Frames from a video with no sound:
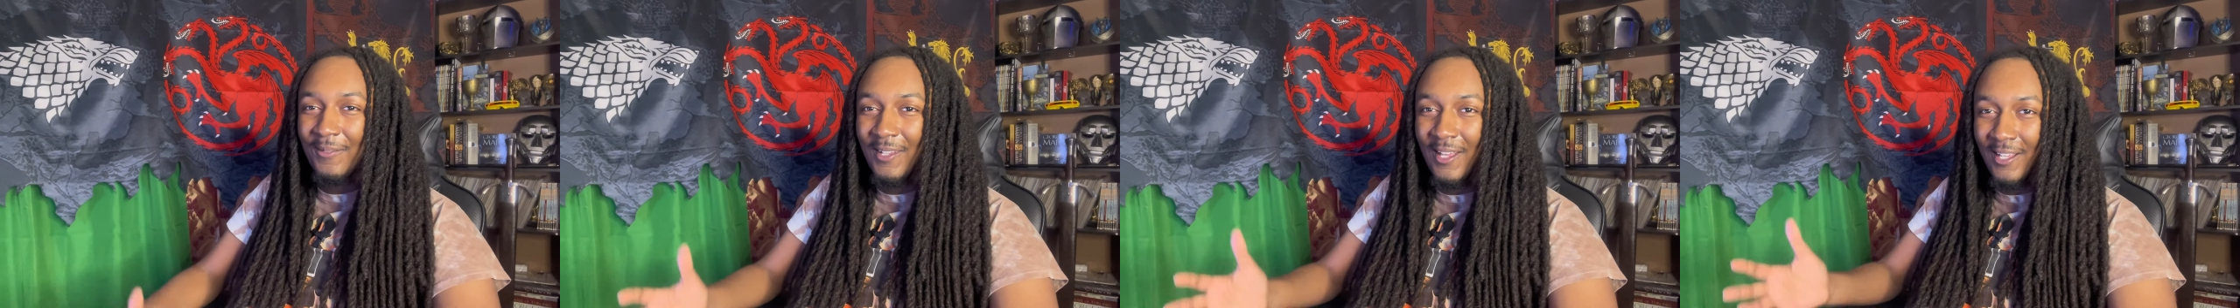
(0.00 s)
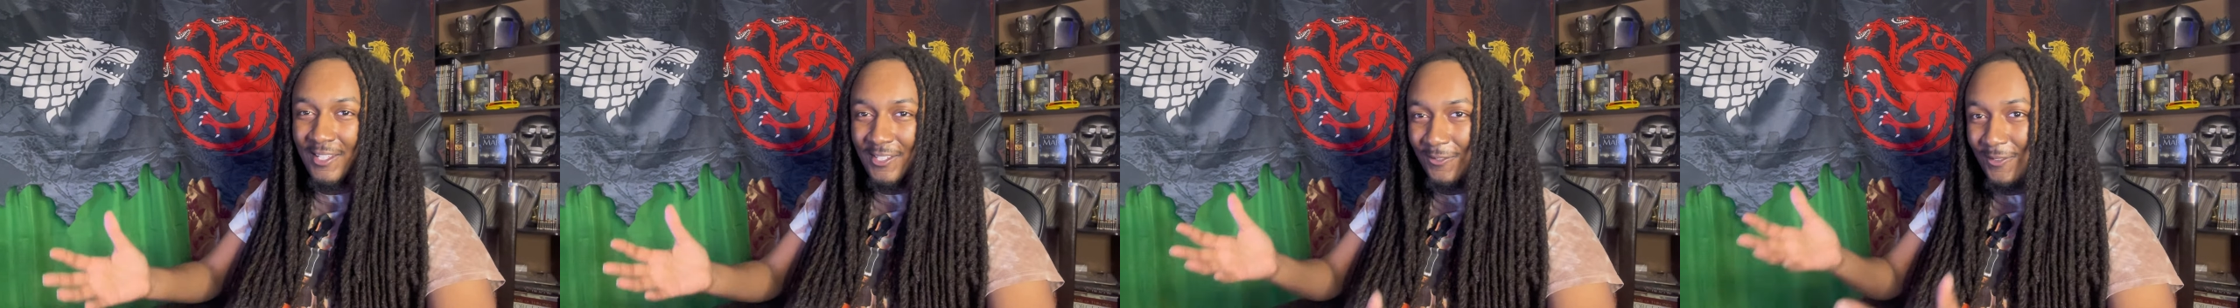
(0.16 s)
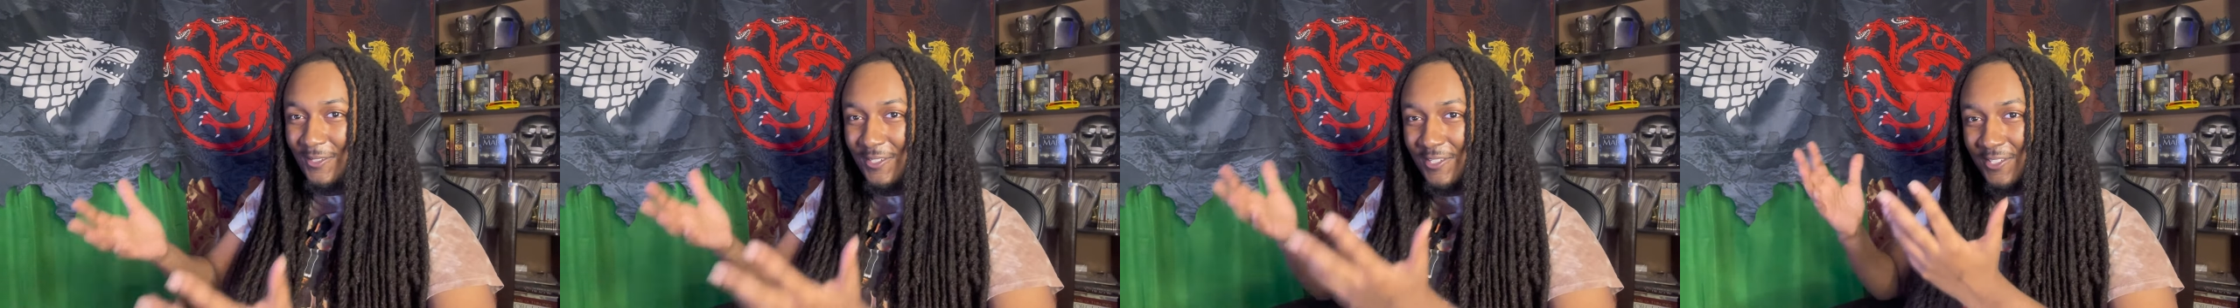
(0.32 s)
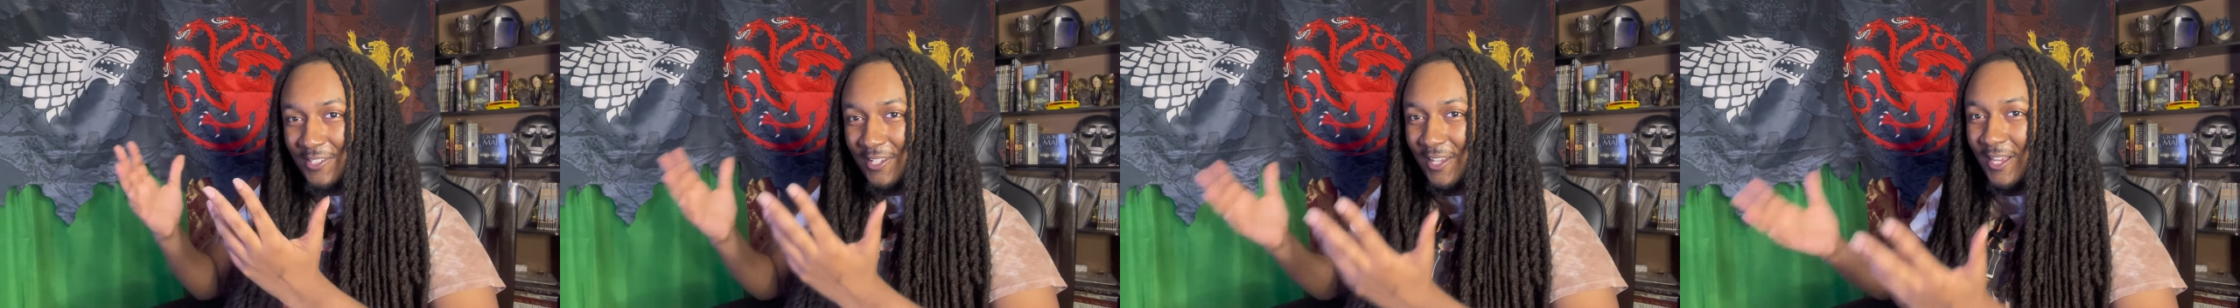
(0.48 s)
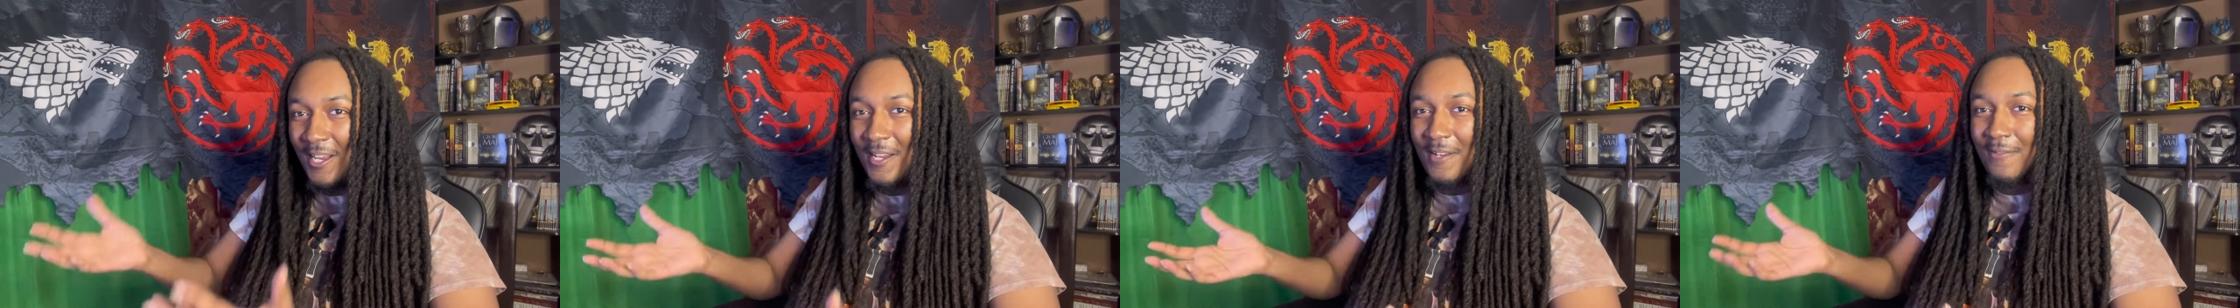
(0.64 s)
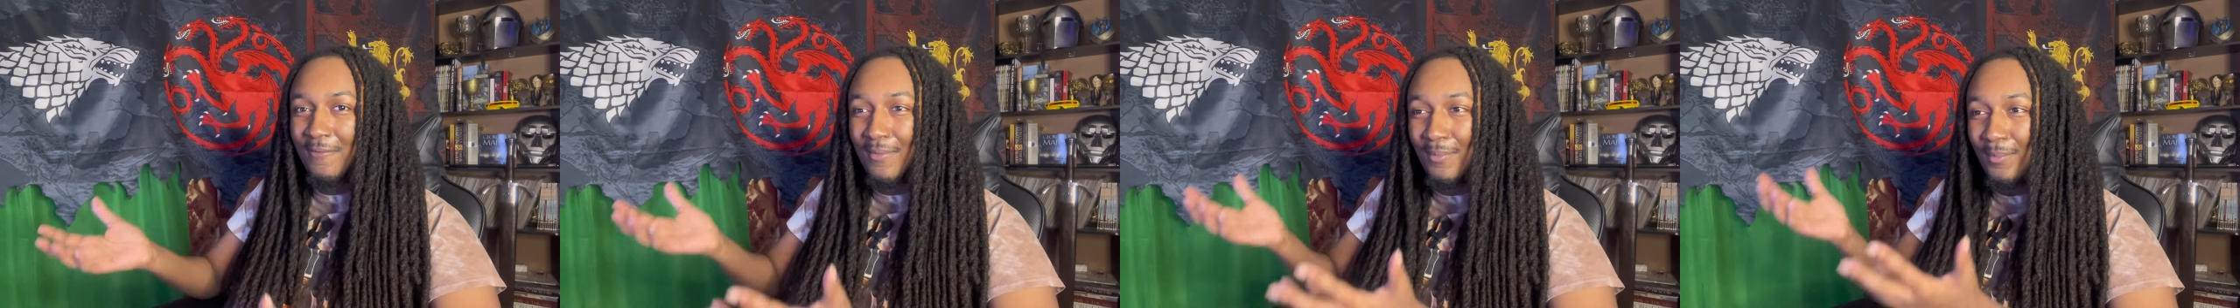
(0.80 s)
That's what he's
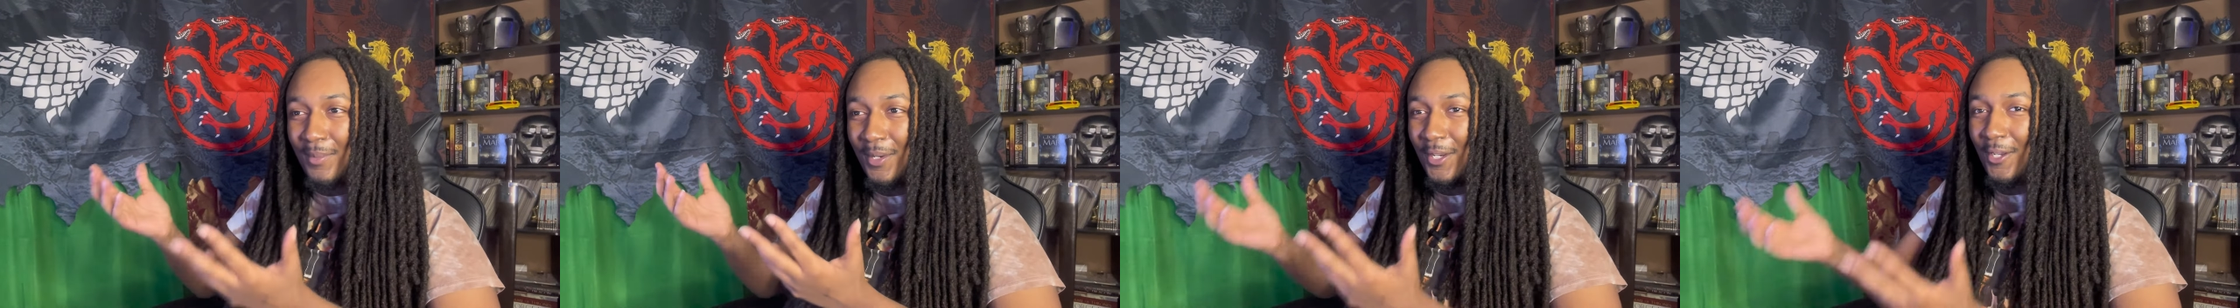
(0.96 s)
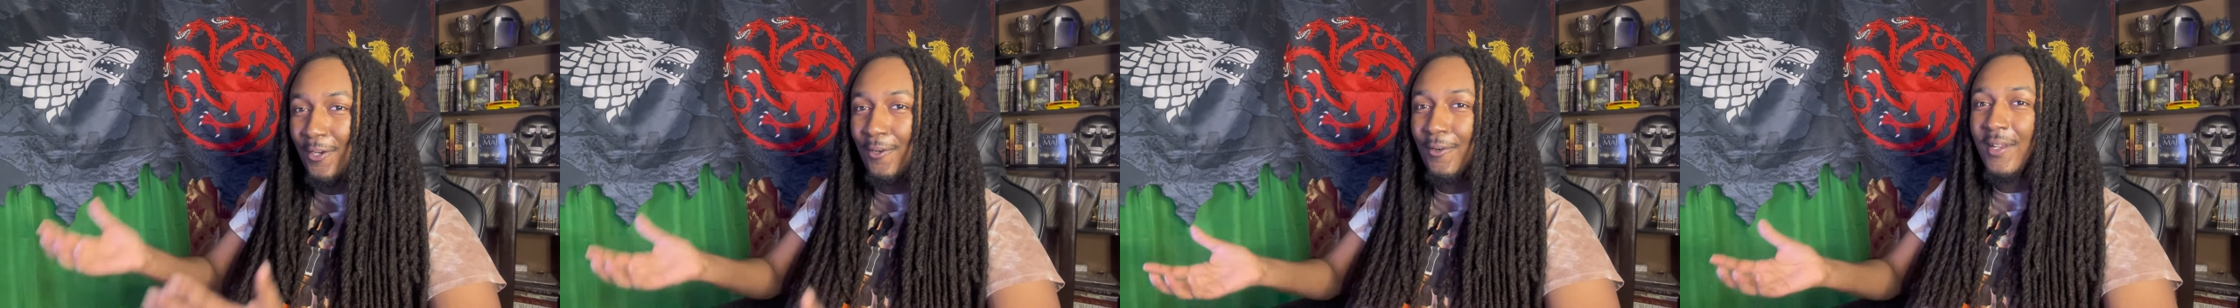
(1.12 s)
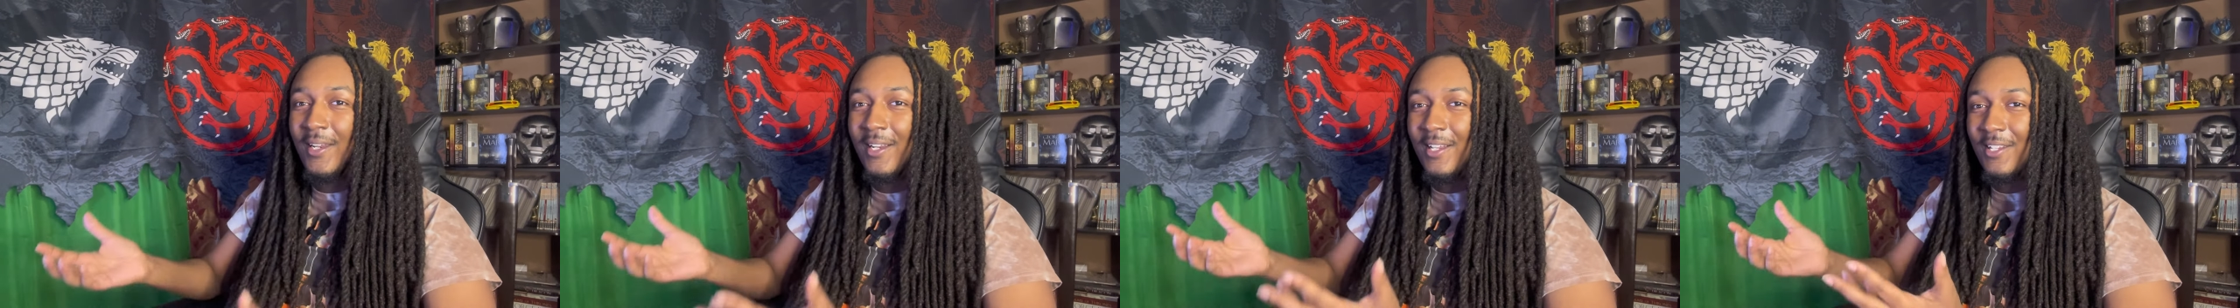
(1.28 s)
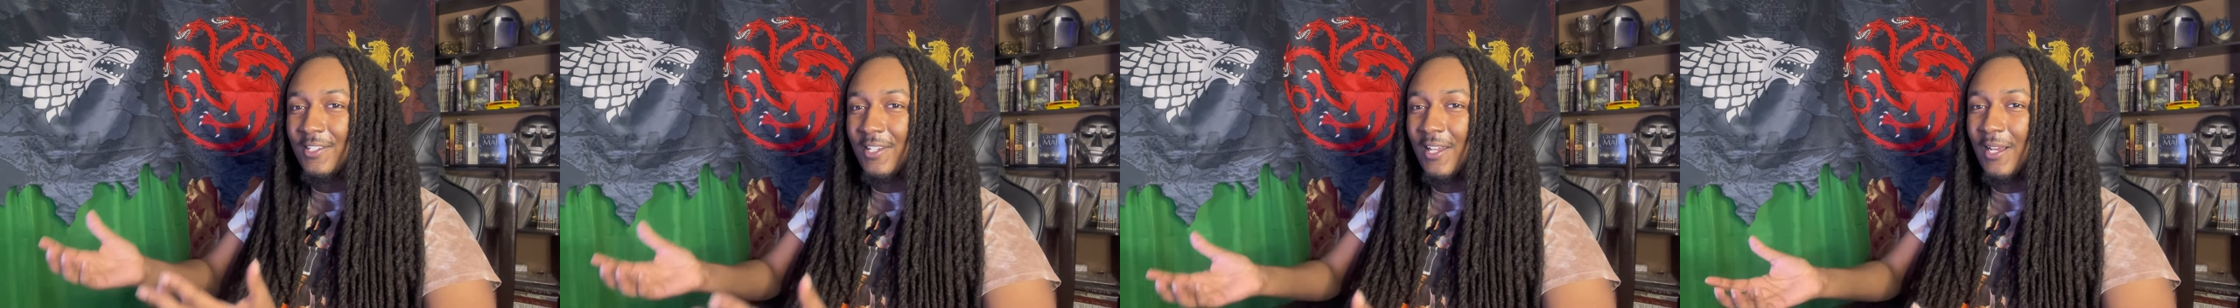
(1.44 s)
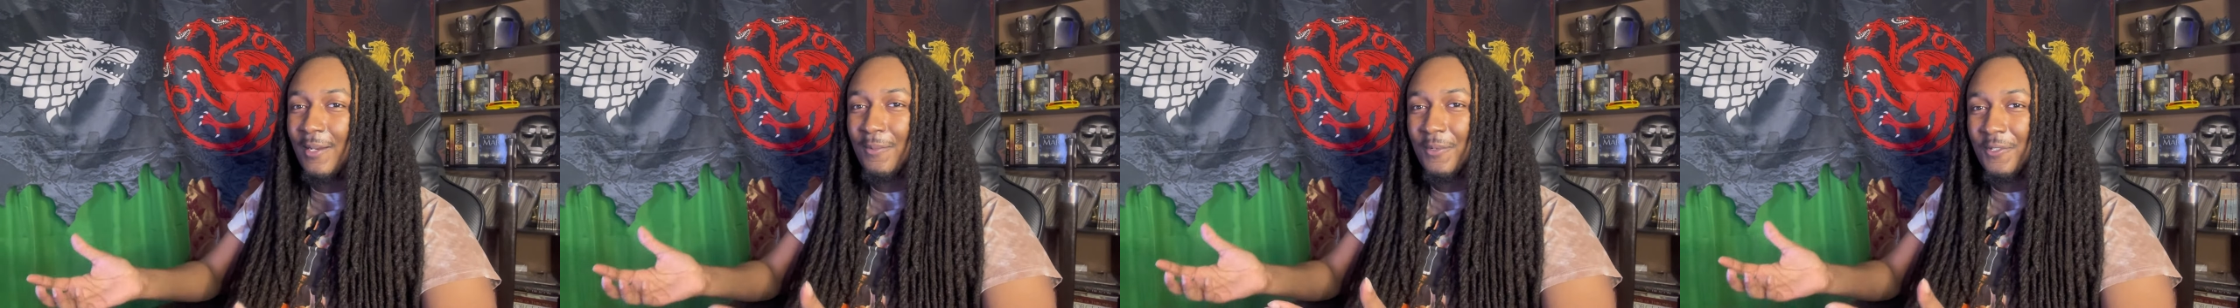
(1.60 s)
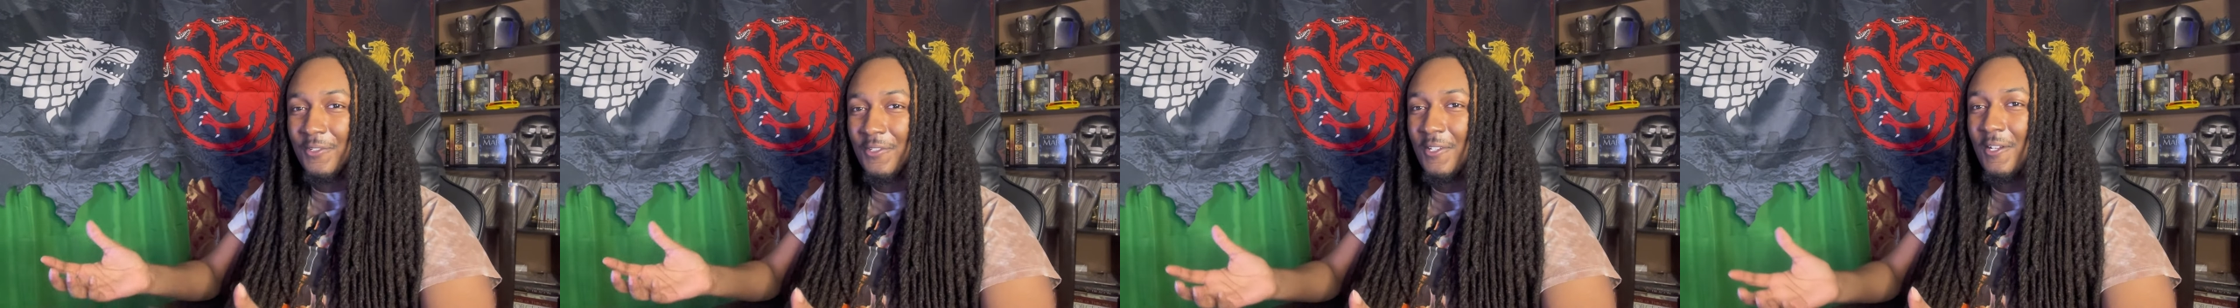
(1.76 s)
saying from Huey this
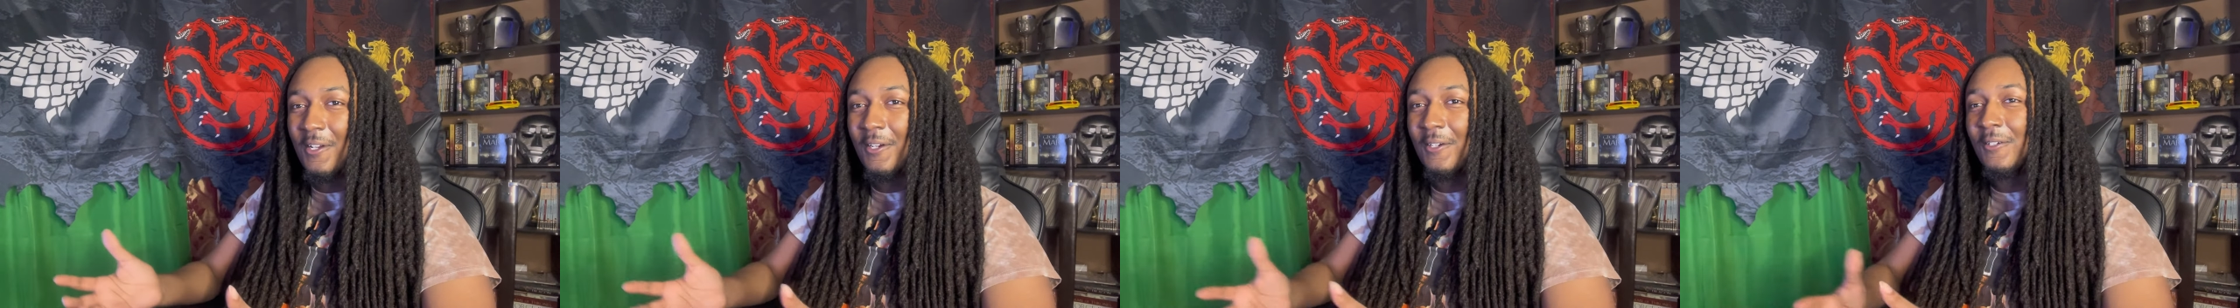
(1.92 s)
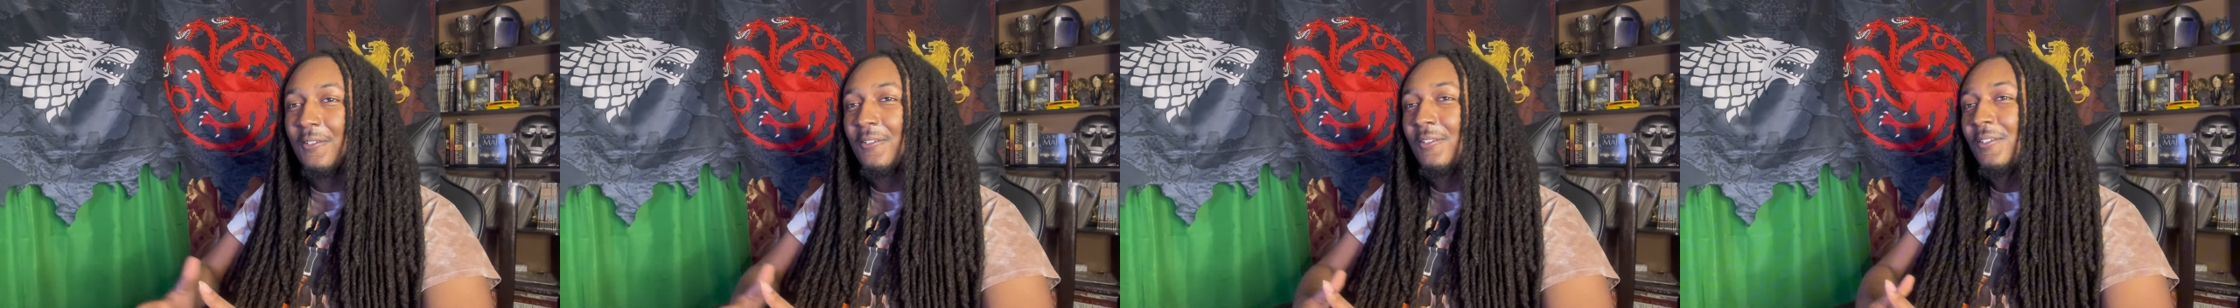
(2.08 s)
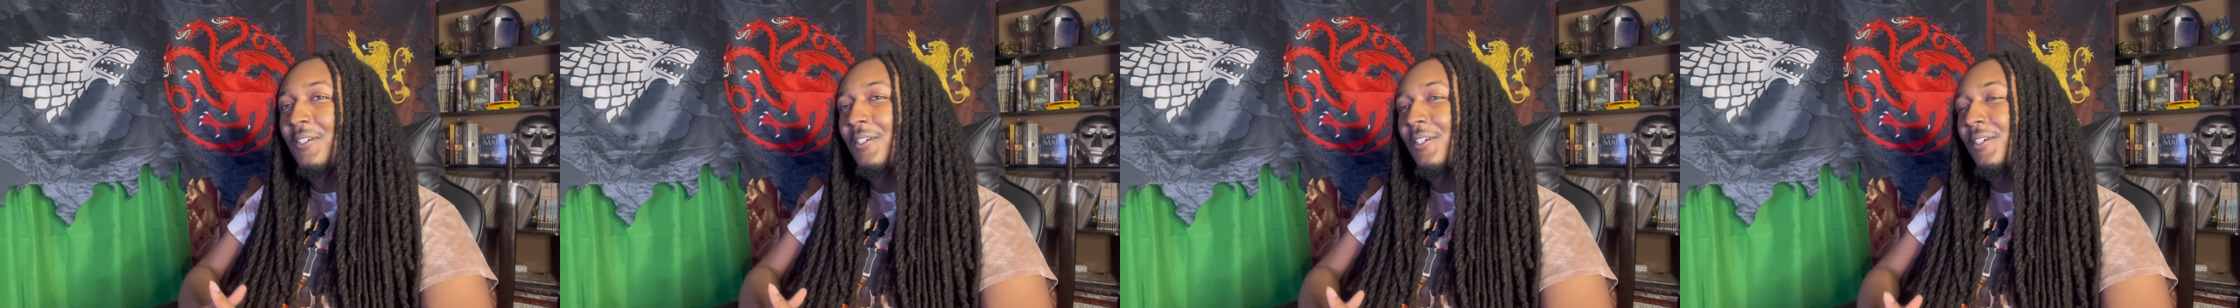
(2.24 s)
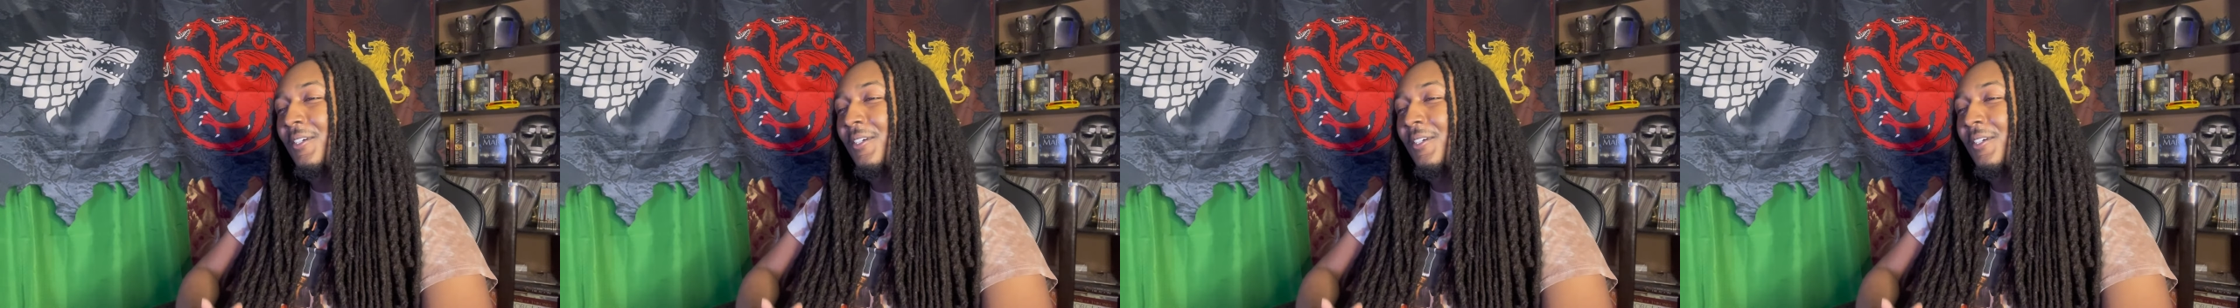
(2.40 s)
episode.